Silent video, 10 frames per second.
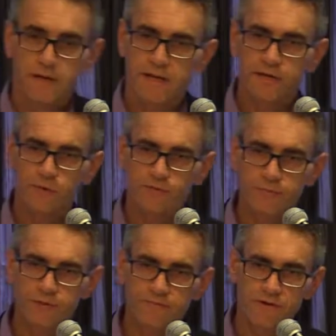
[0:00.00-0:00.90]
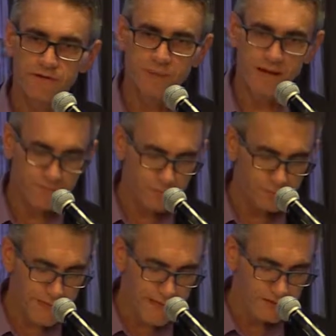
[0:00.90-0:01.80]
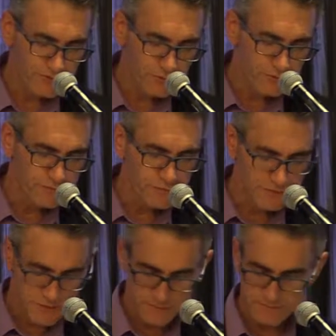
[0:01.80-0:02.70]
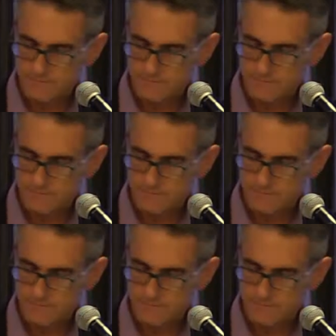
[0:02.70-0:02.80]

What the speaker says: It can also be a very powerful planning tool for us.